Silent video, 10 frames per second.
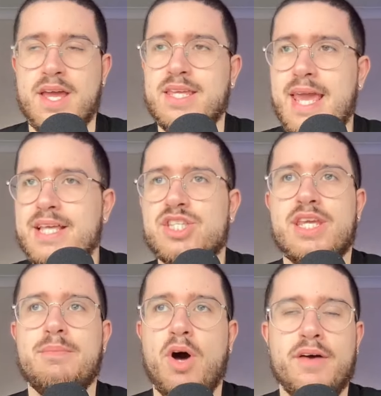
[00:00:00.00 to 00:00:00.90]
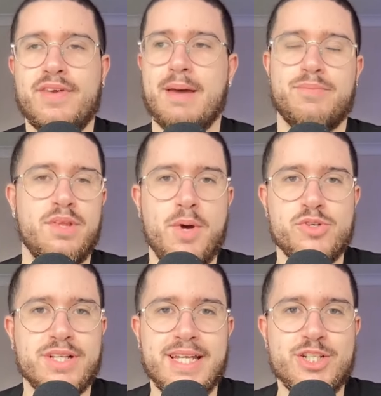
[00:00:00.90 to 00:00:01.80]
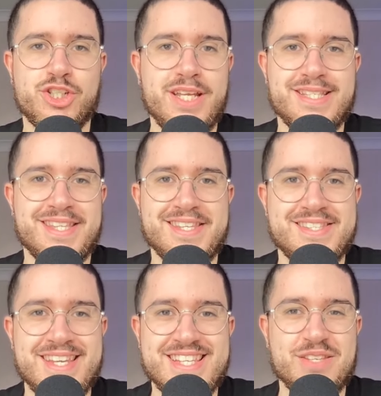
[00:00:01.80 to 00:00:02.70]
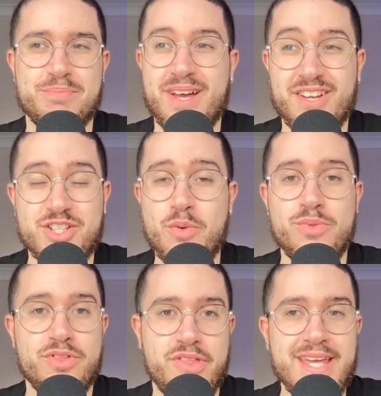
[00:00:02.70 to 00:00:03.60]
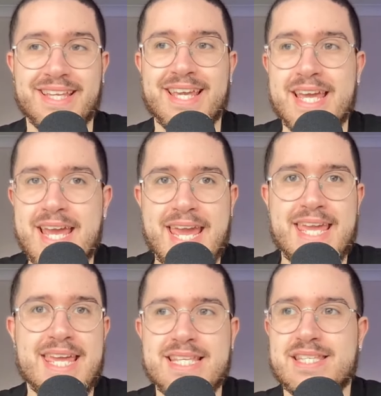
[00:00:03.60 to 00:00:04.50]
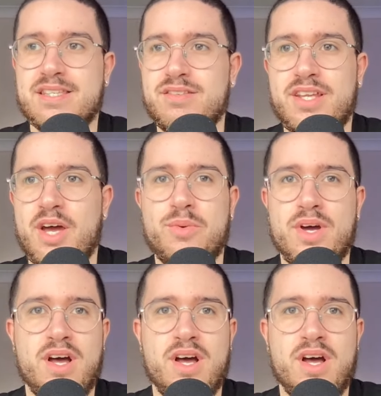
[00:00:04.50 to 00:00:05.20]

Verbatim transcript: Yes, he might have kept the most clean sheets this season, but I don't think he is, you know,